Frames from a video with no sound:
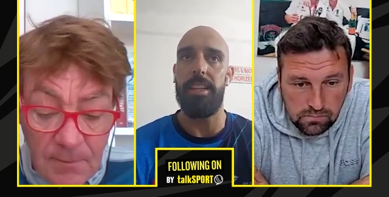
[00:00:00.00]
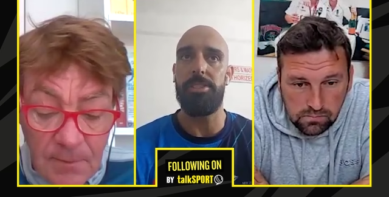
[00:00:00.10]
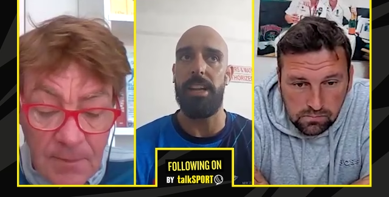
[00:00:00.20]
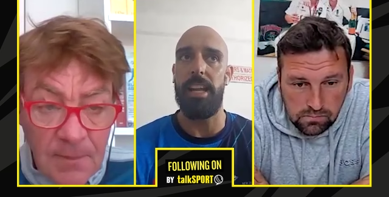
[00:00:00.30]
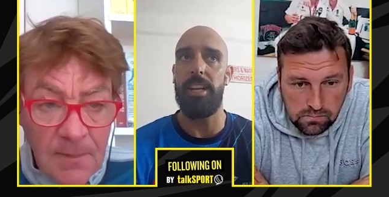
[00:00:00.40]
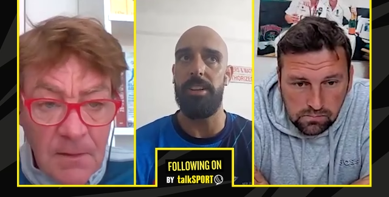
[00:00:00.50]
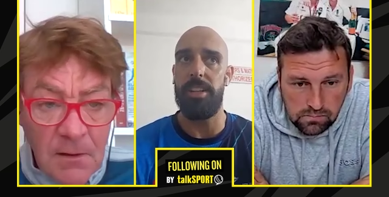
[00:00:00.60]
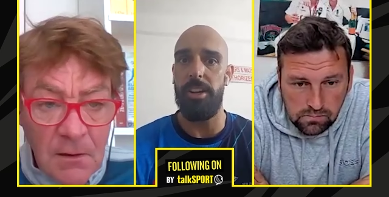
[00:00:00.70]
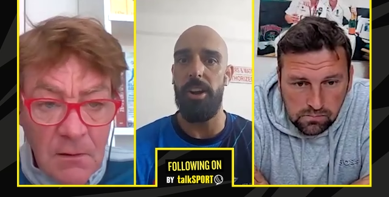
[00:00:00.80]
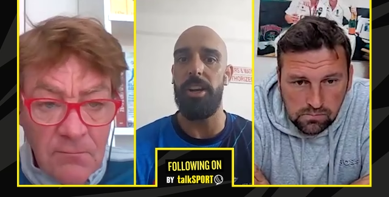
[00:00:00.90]
Speaker 1: Sri Lanka in
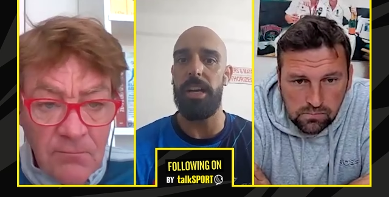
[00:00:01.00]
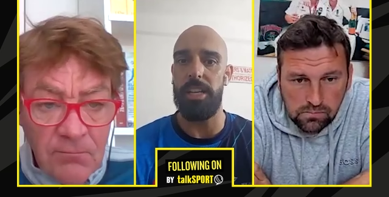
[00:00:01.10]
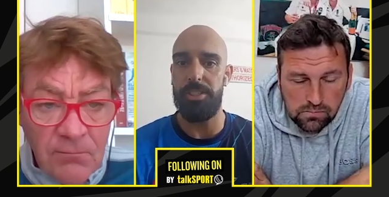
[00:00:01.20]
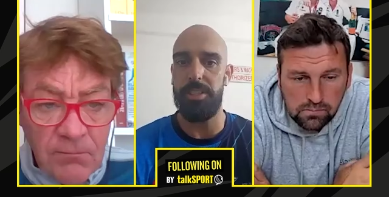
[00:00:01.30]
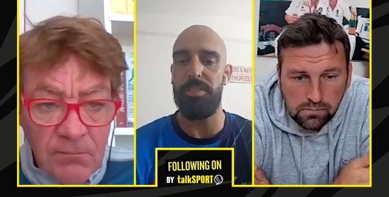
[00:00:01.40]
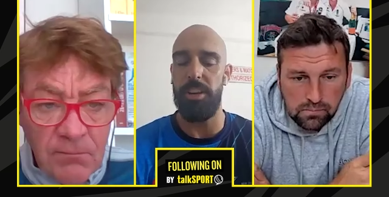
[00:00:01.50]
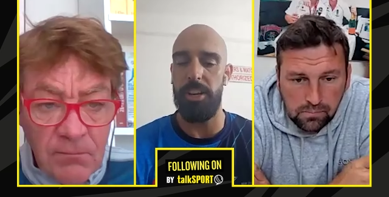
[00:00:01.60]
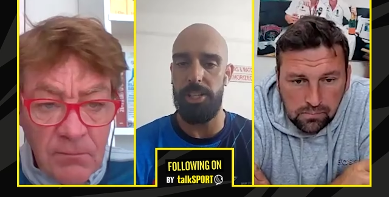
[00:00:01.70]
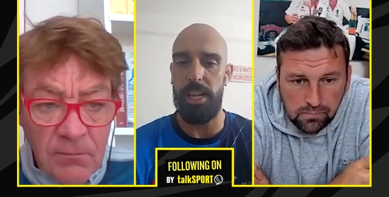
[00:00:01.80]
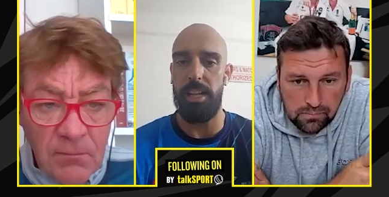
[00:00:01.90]
their own country is very
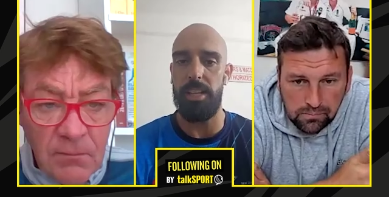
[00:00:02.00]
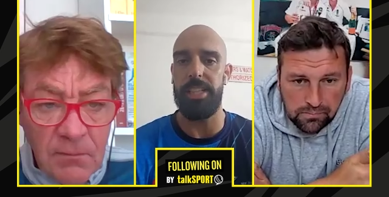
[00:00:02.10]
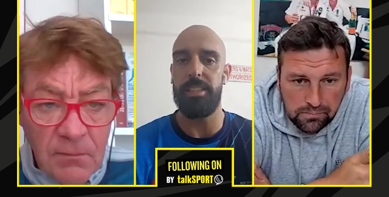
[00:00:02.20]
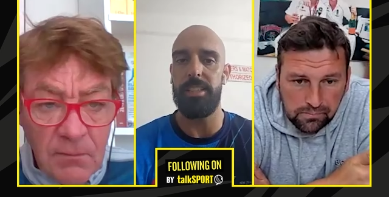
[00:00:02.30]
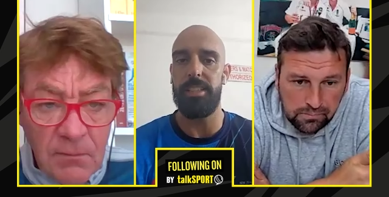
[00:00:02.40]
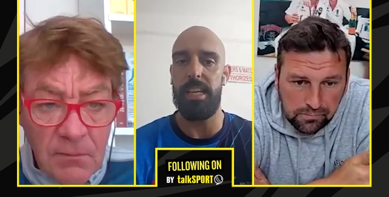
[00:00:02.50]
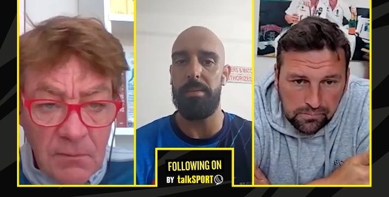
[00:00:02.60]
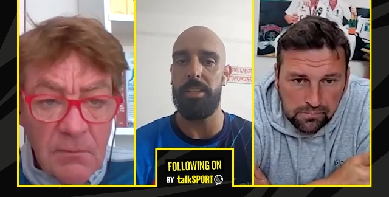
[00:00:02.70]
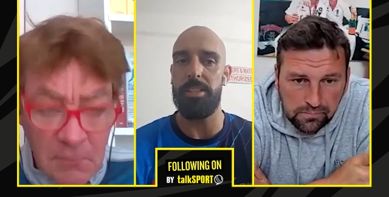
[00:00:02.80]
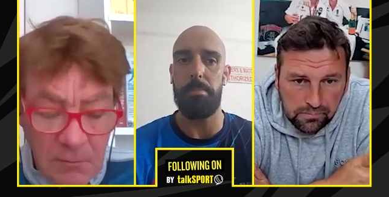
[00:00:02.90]
challenging. Um,
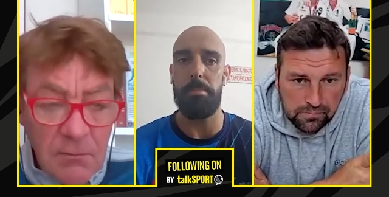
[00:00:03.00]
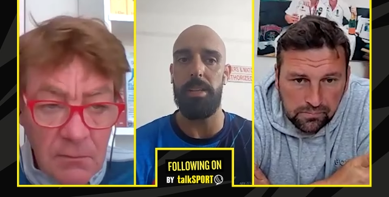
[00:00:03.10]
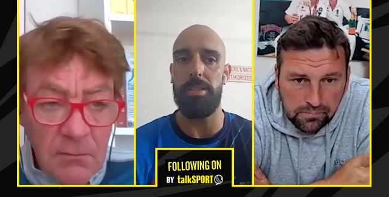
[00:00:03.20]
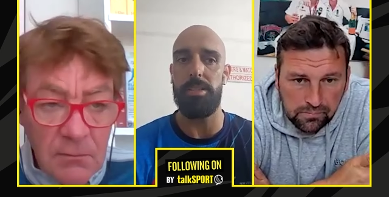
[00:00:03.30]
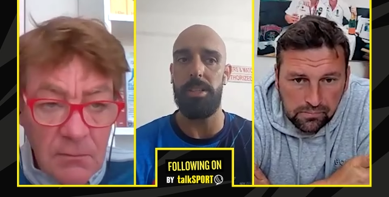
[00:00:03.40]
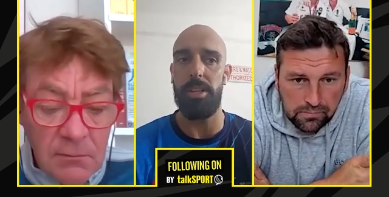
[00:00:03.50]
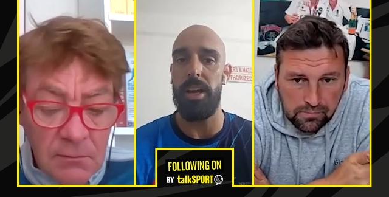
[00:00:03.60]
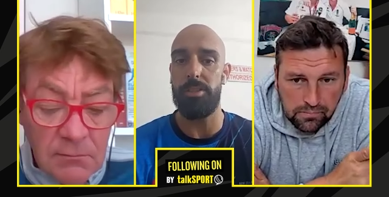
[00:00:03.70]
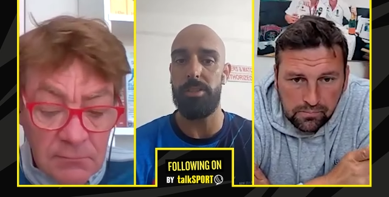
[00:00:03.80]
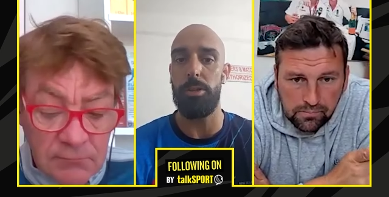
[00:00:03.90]
they've got some batters who know
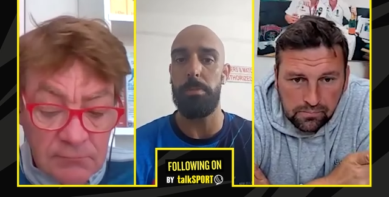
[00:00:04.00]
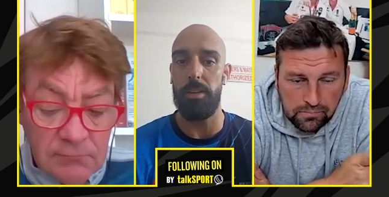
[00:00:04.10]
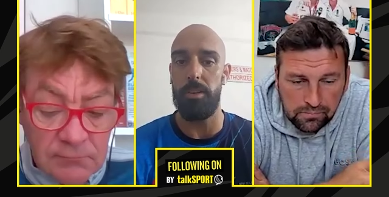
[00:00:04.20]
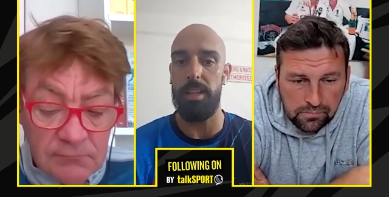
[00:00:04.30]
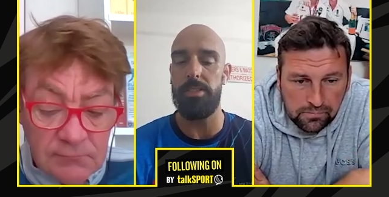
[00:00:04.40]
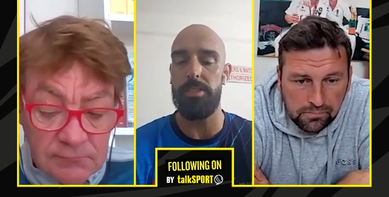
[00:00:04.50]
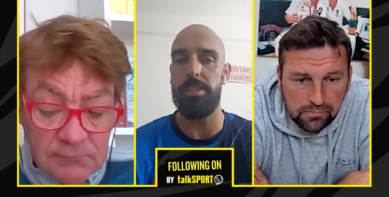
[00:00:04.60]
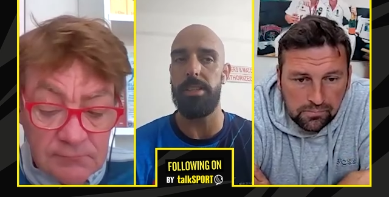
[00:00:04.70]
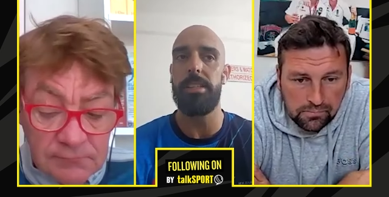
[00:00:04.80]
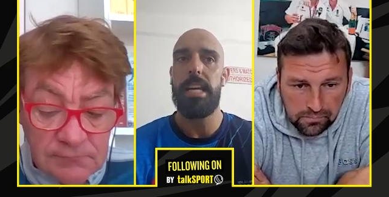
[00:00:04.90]
how to score big runs,
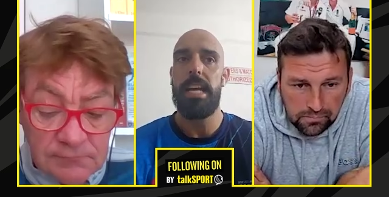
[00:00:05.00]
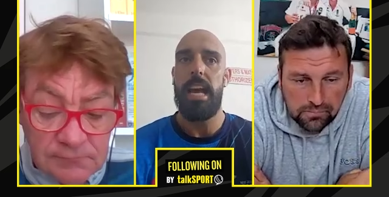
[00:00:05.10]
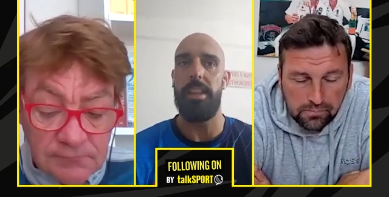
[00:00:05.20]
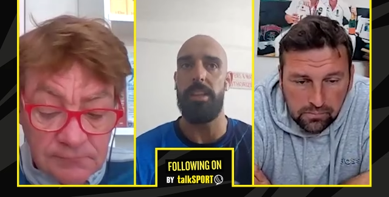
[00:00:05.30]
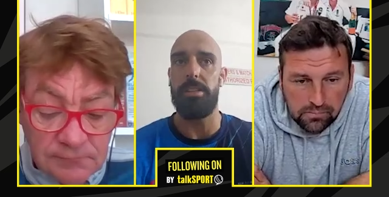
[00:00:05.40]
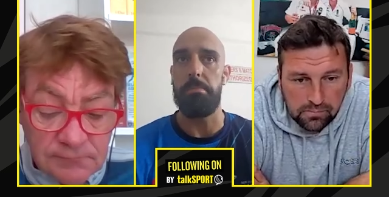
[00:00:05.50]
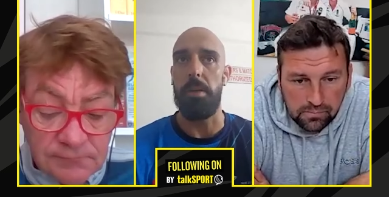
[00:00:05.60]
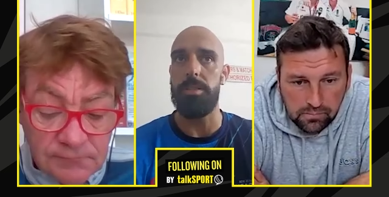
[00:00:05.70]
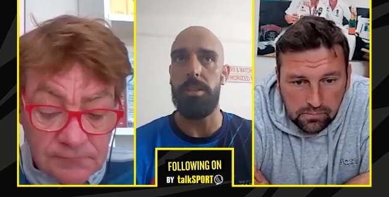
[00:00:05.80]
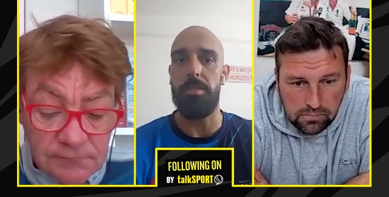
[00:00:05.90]
and, and they've got some
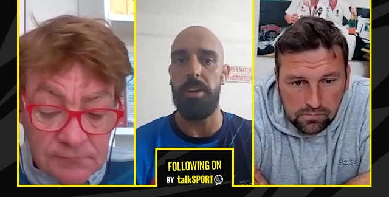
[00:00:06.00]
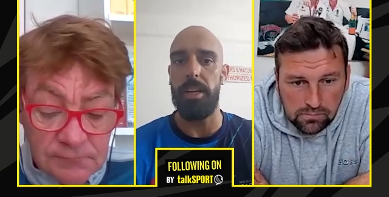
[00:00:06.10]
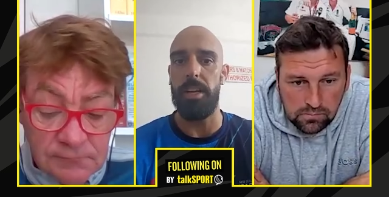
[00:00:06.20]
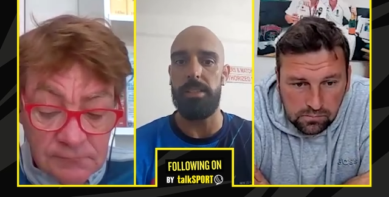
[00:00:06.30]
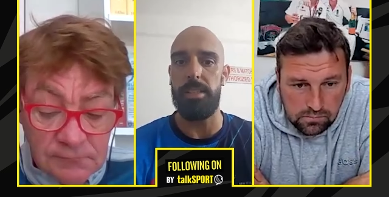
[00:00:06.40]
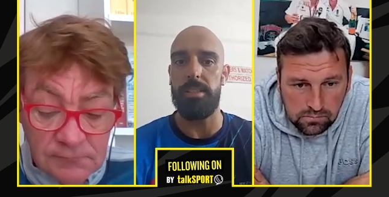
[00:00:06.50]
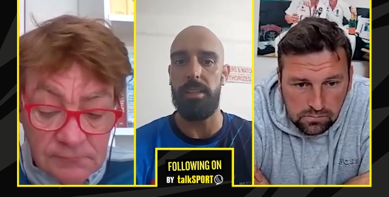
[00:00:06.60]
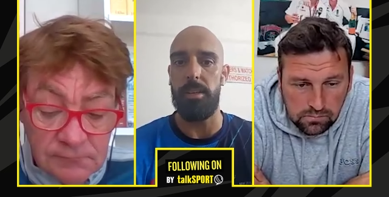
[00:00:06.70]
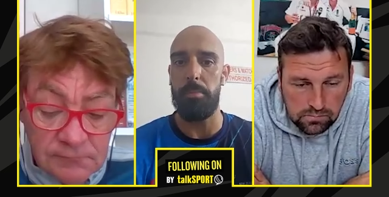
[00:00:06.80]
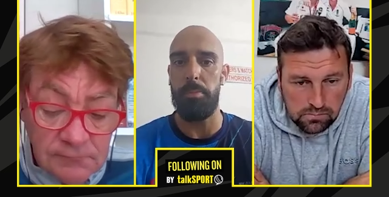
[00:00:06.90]
bowlers who are very
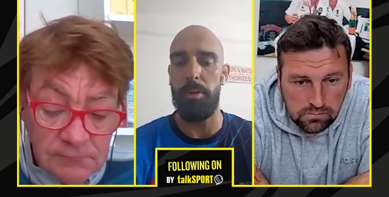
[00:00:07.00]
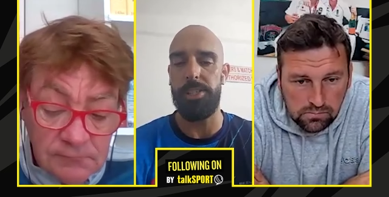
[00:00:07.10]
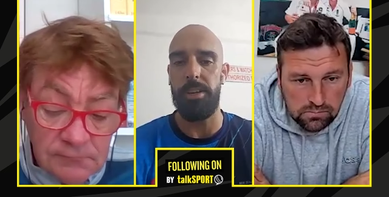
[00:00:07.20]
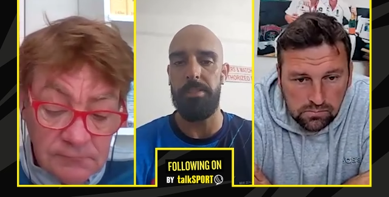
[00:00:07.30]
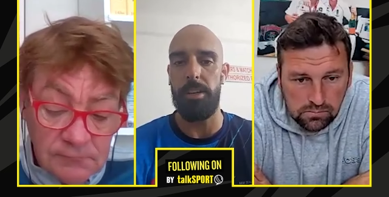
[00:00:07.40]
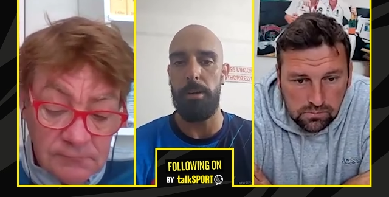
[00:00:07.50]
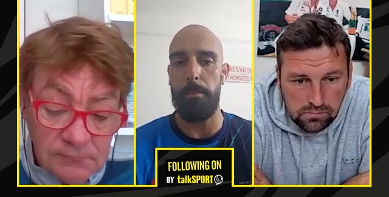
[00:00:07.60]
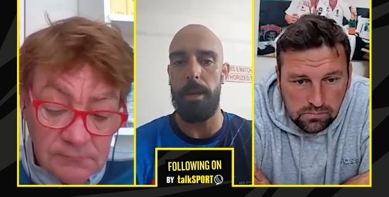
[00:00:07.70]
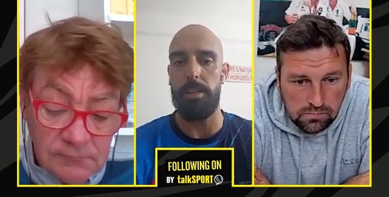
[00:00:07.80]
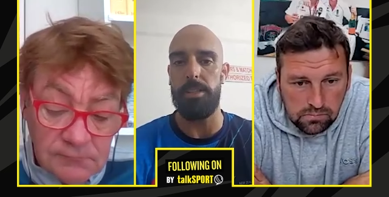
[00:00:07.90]
consistent and build pressure over long
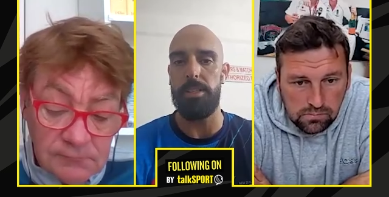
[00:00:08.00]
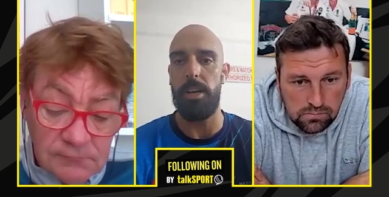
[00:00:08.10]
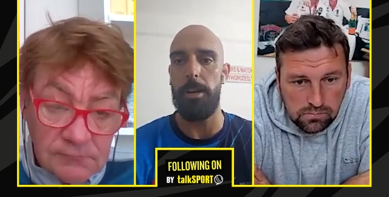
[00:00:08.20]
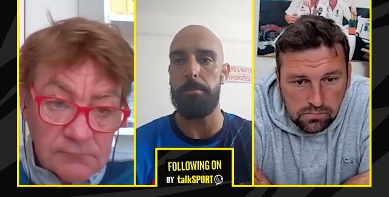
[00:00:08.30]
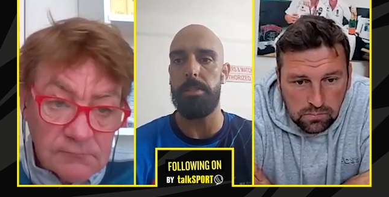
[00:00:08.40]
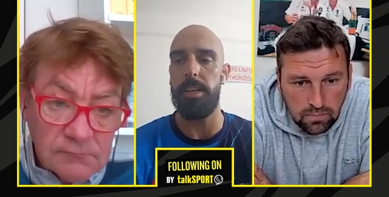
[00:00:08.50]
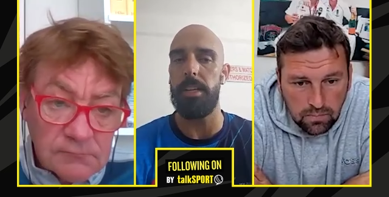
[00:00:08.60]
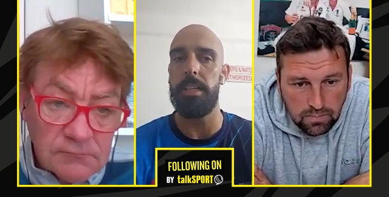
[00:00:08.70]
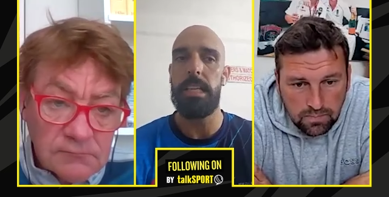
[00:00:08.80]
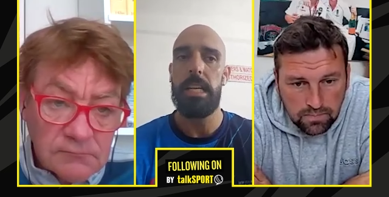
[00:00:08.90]
periods of time. So,